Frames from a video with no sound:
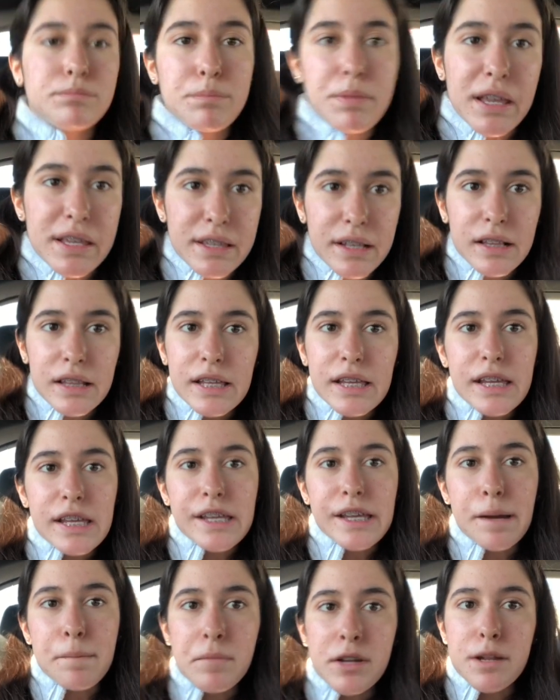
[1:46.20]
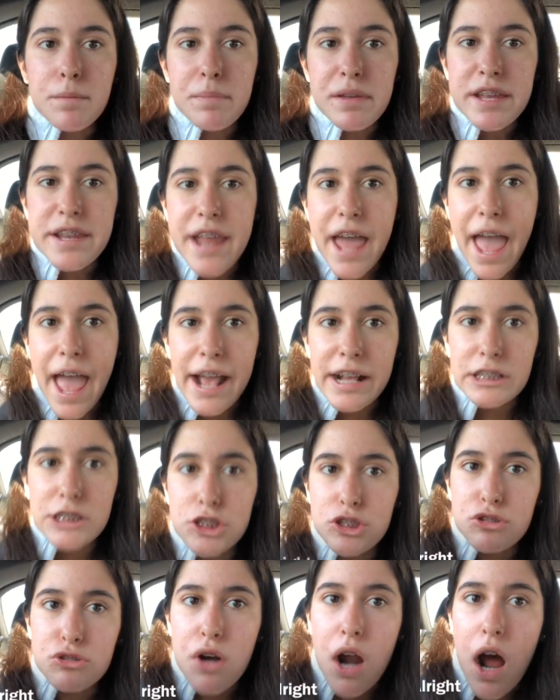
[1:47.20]
basically, I'm gonna be an
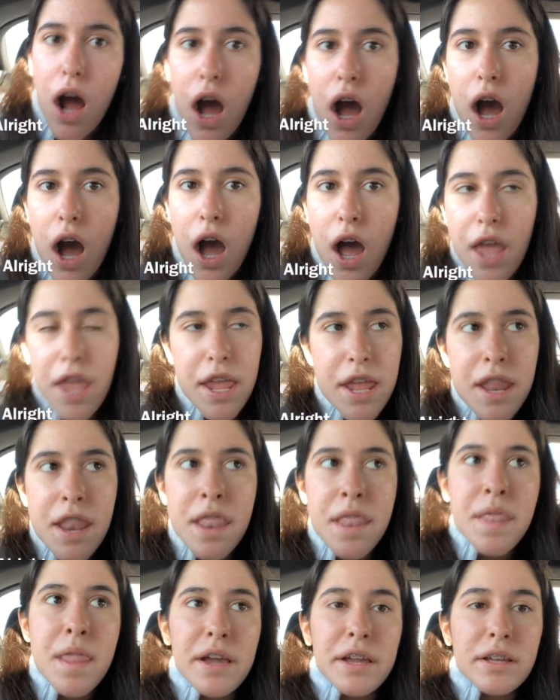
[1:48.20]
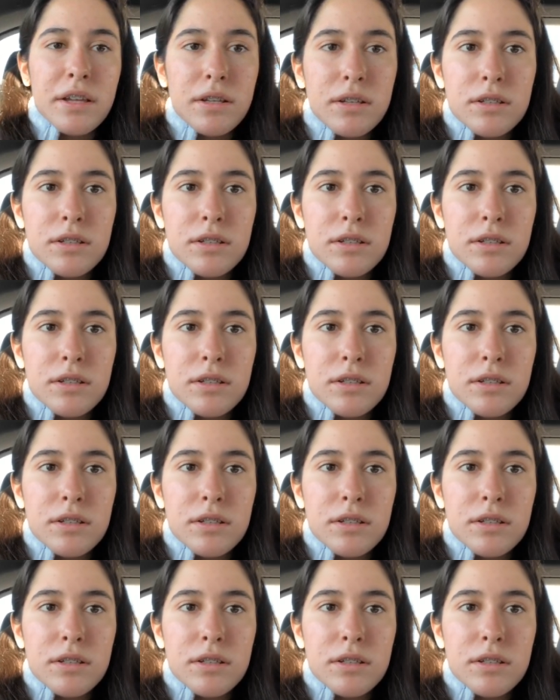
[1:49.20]
extra in the